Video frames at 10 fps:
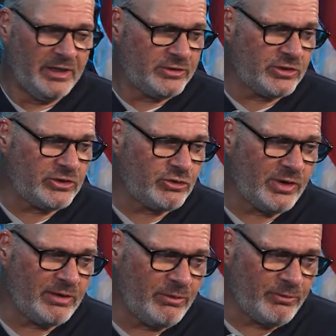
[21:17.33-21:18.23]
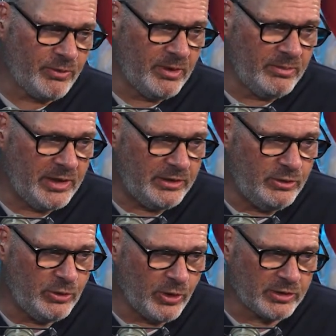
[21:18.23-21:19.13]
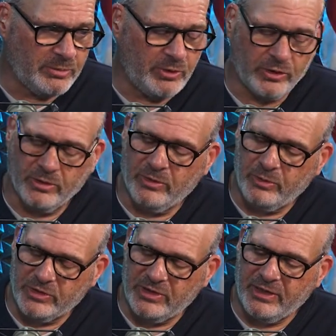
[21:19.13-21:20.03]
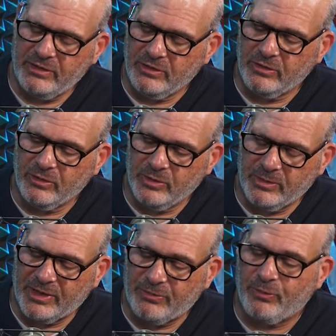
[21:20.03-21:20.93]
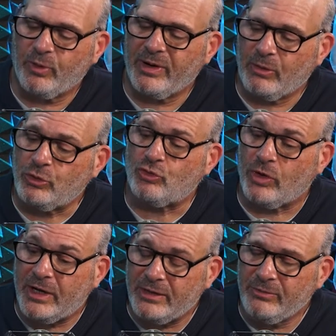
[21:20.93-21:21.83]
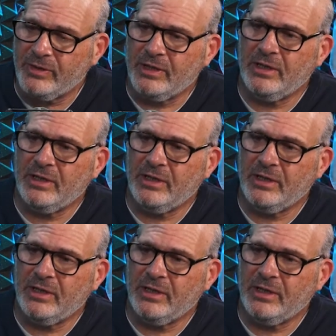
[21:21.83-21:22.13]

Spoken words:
Just to travel from New York to Baltimore, which now you can do in about a 4-hour drive,